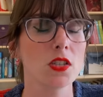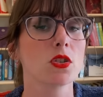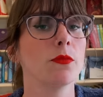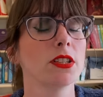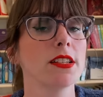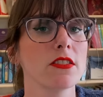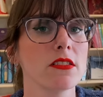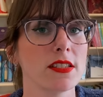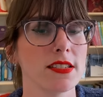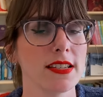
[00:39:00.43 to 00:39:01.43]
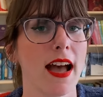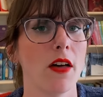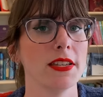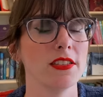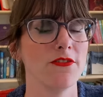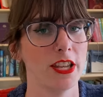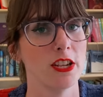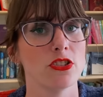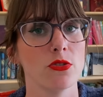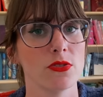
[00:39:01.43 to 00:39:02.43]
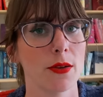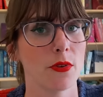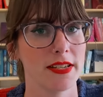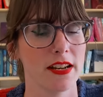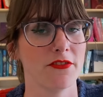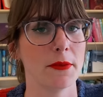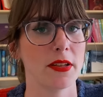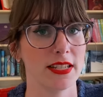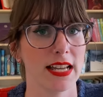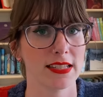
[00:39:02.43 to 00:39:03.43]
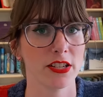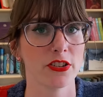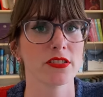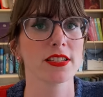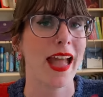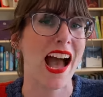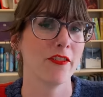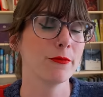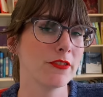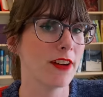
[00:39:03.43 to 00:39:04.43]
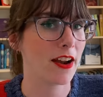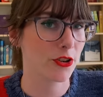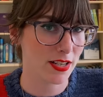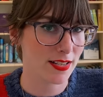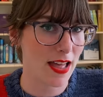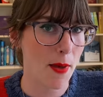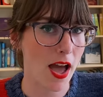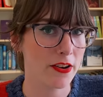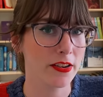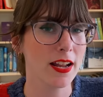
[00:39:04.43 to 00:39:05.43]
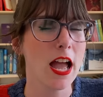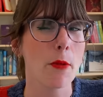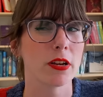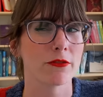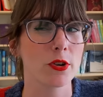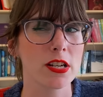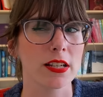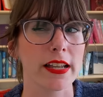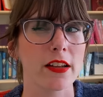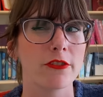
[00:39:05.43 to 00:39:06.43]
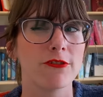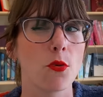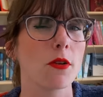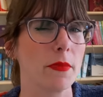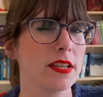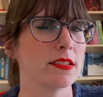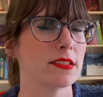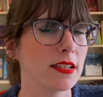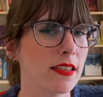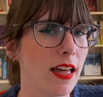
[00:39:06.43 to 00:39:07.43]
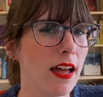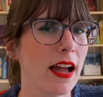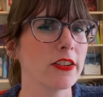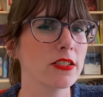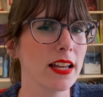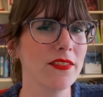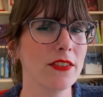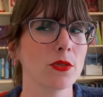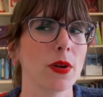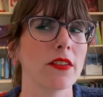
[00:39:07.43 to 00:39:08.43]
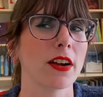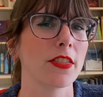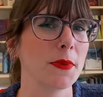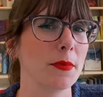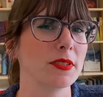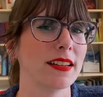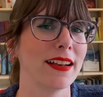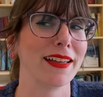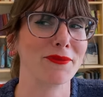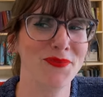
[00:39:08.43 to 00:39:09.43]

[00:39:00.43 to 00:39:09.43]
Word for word: So I'm really curious to see how these fit issues that were identified by the test knitters have factored into that pattern but unfortunately for me to see that, I just kind of have to wait for other people to knit it.